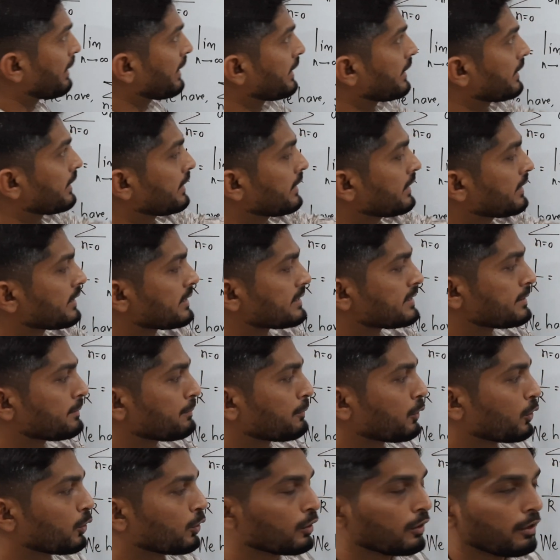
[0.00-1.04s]
by taking
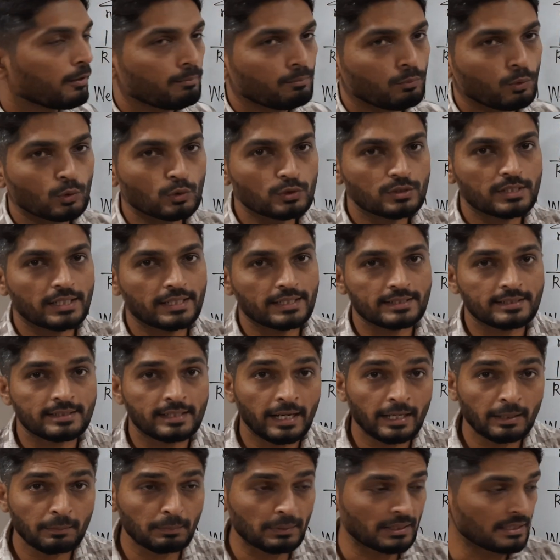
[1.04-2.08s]
reciprocal of both sides.
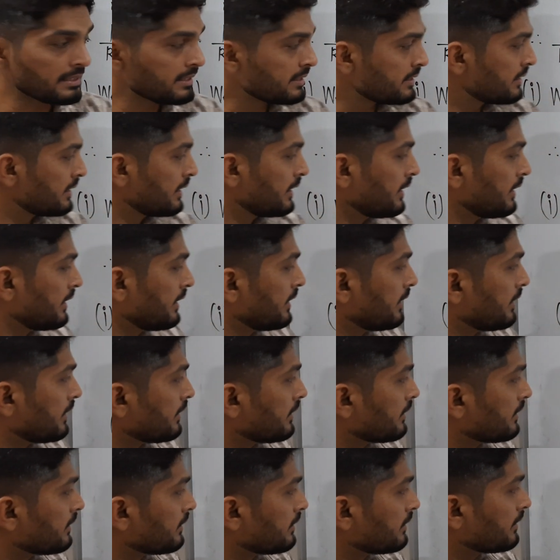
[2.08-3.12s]
That means
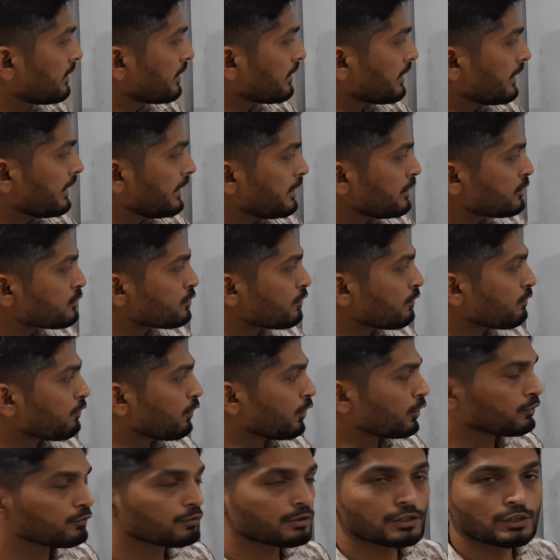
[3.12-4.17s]
the radius of
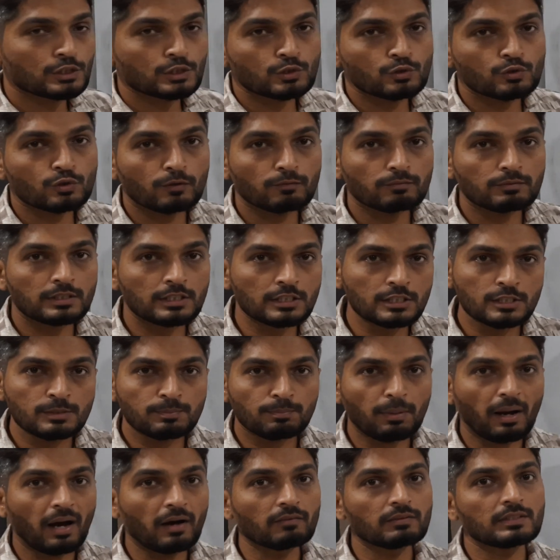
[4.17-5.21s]
convergence of this
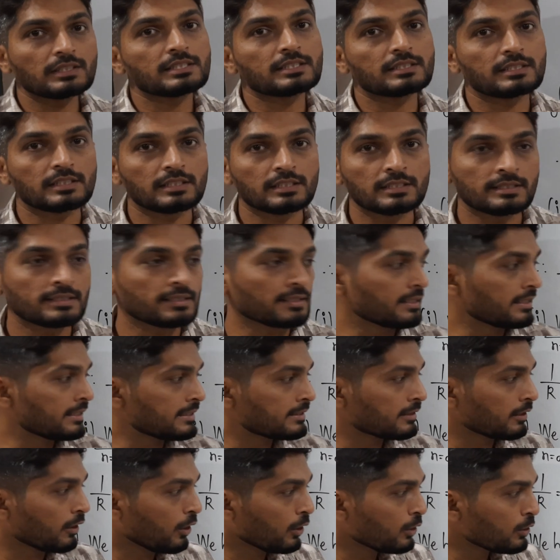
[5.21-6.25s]
power series
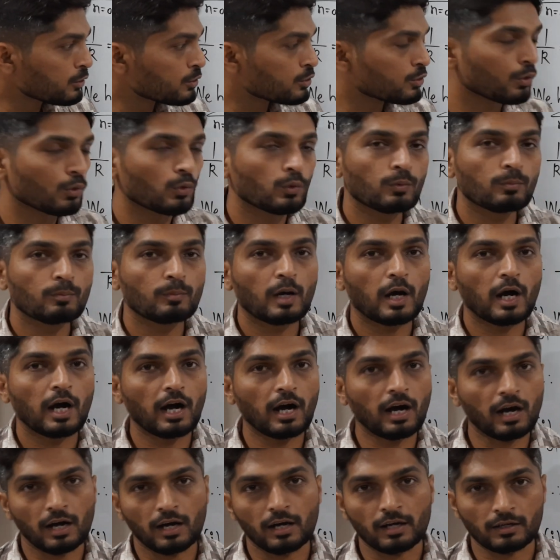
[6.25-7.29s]
is also
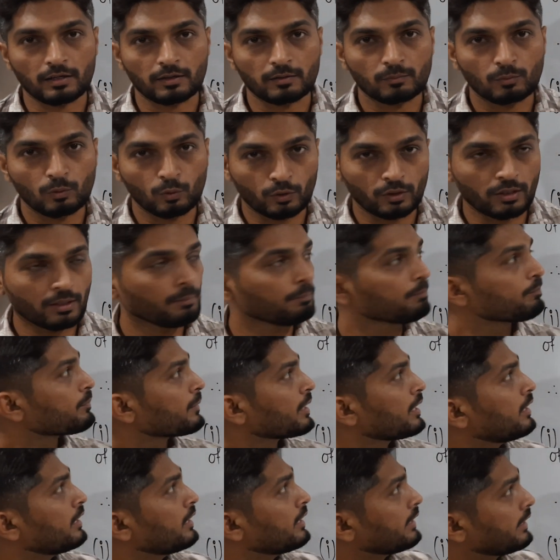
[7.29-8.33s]
r. Okay.
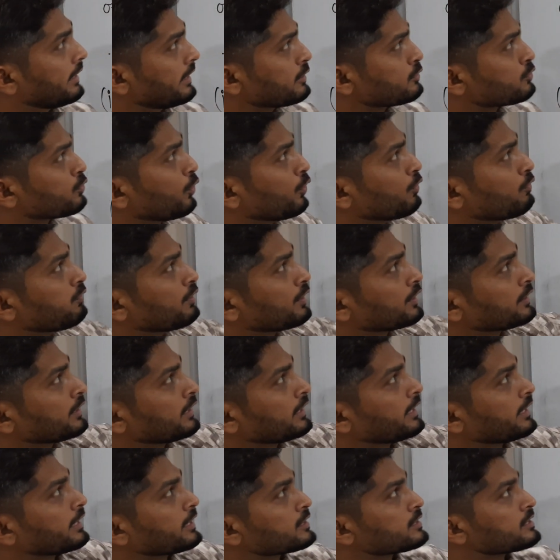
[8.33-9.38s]
Let us go further.
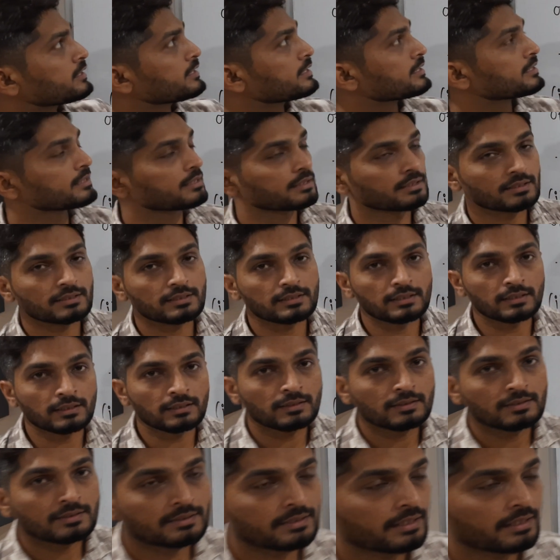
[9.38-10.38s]
Let us discuss the